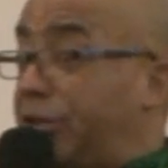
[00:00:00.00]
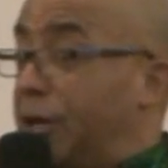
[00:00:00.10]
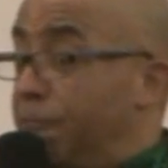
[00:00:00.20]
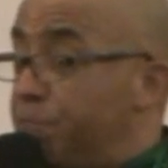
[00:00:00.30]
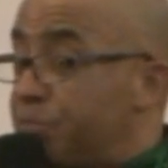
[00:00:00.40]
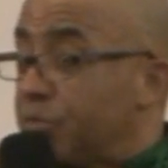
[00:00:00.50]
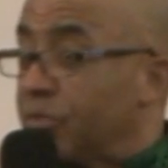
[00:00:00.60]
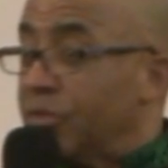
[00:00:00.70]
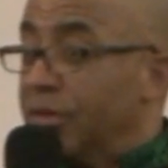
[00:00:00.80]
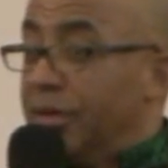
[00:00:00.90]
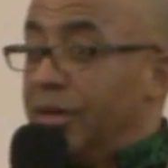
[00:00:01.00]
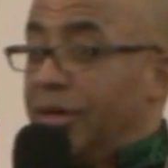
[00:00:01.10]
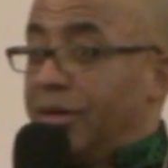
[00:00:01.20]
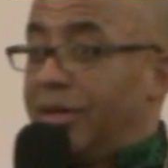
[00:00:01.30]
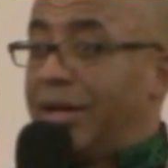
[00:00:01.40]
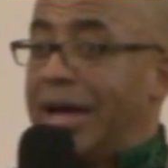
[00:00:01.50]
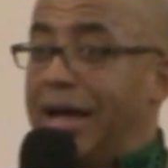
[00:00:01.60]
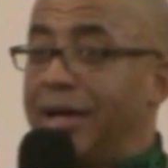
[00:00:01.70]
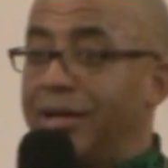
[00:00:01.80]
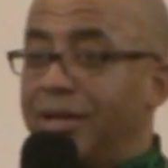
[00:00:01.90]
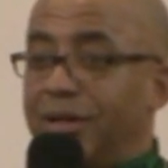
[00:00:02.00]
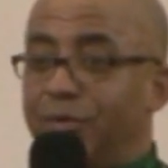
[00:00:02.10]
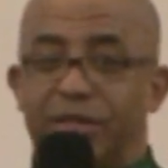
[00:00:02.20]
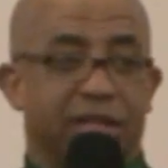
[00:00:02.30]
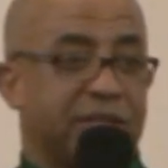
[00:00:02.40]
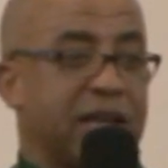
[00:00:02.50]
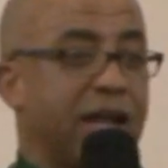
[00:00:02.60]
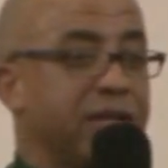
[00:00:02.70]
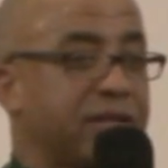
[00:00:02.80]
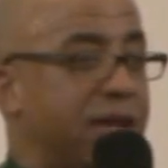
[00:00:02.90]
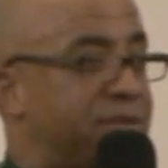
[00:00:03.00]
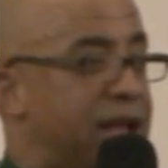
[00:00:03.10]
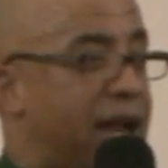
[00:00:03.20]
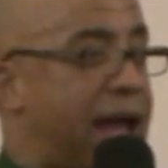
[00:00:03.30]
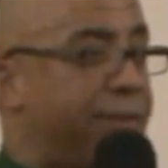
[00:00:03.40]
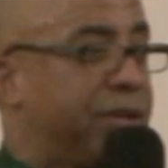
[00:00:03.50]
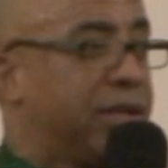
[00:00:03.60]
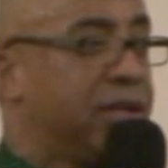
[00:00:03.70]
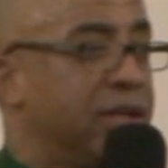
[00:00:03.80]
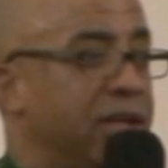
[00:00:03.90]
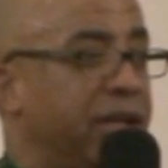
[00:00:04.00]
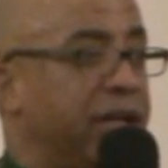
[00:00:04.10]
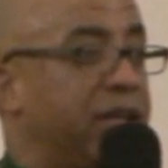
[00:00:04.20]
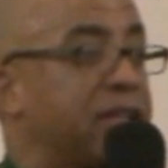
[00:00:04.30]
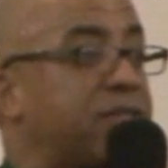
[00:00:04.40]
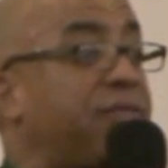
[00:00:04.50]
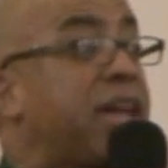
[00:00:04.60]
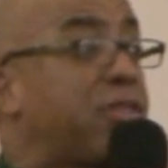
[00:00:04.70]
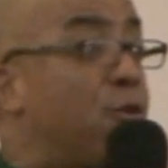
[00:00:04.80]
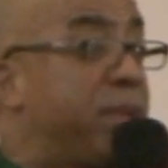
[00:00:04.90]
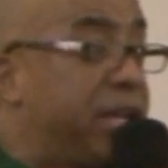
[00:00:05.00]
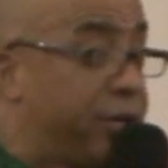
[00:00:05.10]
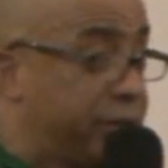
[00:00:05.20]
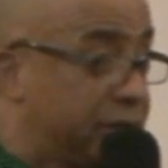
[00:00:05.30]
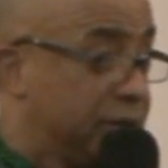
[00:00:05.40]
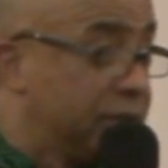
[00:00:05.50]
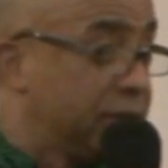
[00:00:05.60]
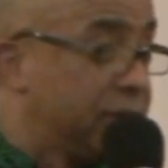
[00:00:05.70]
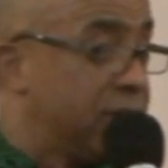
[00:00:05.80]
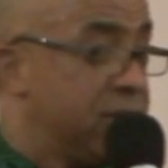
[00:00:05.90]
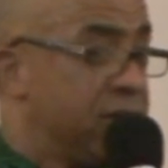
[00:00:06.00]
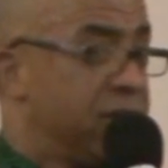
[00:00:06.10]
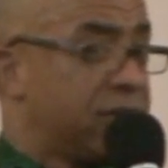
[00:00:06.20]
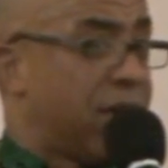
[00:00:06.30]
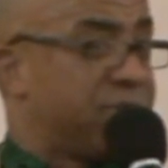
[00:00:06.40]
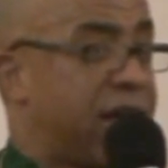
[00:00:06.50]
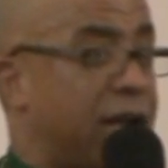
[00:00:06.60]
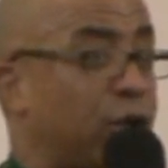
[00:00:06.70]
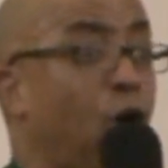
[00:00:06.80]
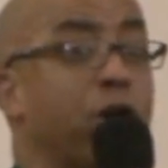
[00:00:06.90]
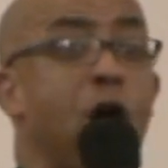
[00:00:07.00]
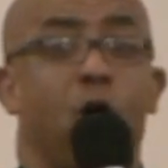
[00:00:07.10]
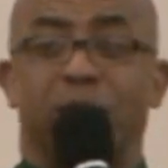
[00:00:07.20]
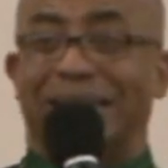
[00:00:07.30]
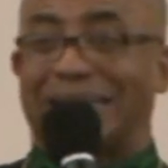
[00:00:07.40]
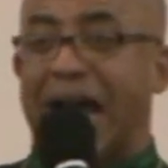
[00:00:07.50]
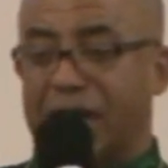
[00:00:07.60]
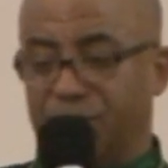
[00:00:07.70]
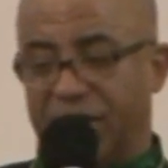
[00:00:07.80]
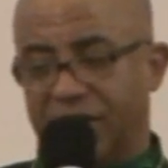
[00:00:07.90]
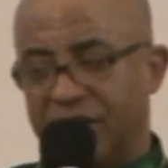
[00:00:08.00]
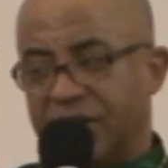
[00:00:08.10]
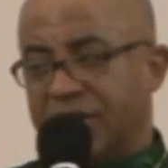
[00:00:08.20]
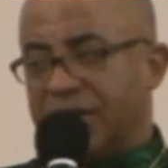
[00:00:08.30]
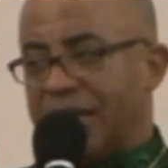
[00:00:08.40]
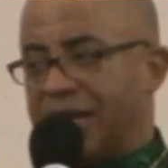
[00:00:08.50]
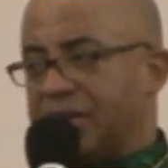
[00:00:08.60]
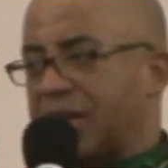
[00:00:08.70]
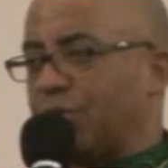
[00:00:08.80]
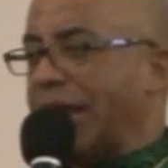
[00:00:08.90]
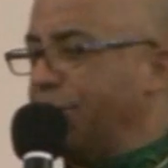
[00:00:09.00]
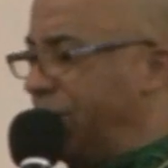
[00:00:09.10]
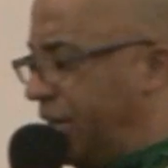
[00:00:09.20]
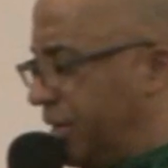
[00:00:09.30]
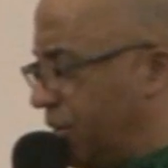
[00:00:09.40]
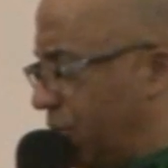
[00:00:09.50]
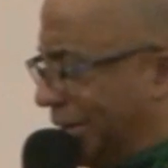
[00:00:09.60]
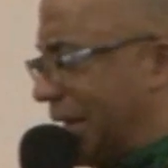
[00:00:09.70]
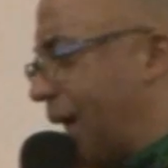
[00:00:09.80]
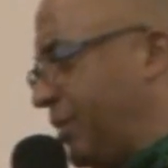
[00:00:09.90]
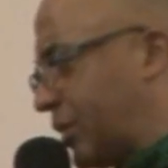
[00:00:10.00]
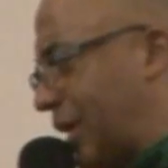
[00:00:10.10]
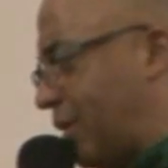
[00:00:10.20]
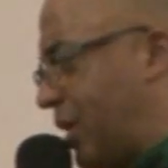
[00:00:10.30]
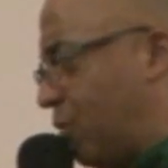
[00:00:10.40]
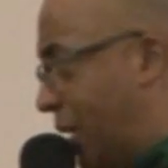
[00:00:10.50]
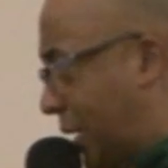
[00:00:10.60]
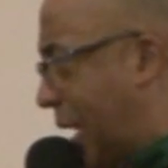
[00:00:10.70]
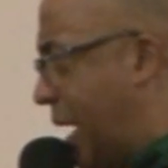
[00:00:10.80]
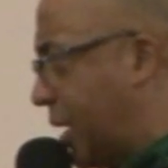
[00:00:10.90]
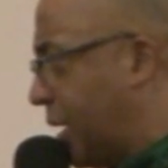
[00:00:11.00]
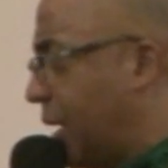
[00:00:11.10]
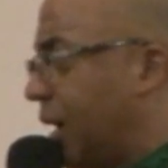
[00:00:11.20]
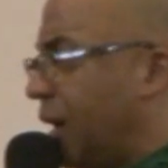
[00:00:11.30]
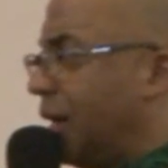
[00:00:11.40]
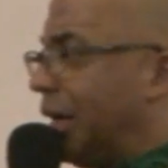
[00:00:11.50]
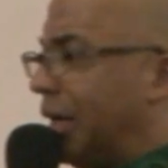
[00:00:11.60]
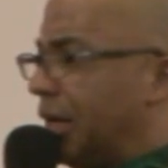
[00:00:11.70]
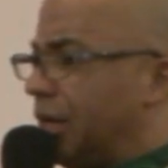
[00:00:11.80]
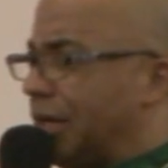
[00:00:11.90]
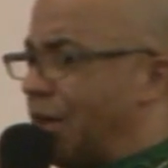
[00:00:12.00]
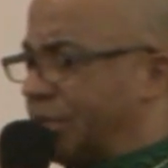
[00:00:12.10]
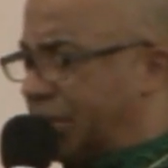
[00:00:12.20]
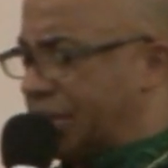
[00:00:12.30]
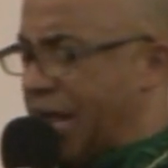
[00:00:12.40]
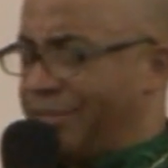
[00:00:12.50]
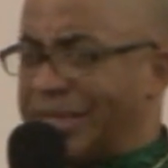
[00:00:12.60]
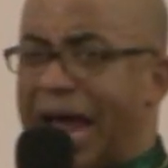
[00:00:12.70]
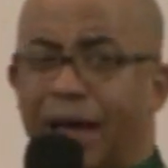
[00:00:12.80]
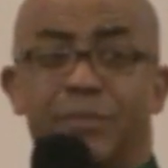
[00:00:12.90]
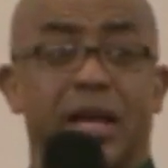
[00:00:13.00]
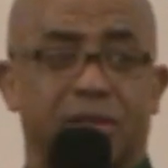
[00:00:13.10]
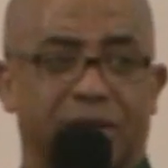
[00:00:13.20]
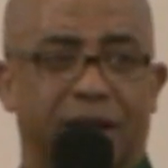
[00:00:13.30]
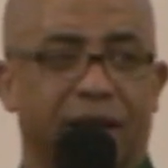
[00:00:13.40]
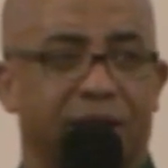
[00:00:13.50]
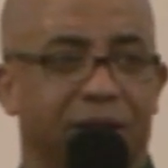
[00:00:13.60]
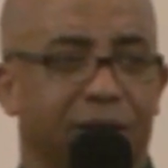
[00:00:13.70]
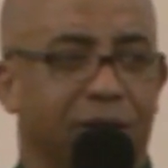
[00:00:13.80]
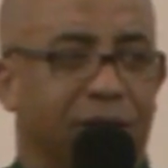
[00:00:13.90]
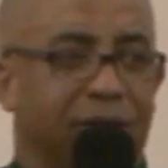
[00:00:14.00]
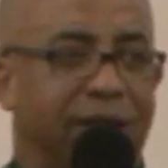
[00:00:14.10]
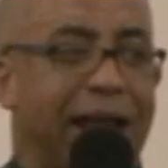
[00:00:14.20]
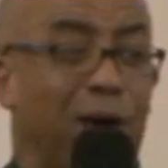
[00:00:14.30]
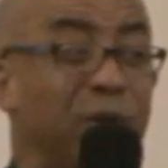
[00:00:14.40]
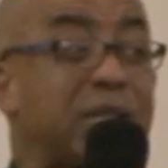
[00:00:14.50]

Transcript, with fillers: him. Yeah. But then start, something started happening in his faithometer. Something started going on inside of him. And he said, Wait a minute. What time you said it was? One o'clock? That was the same time yesterday that I was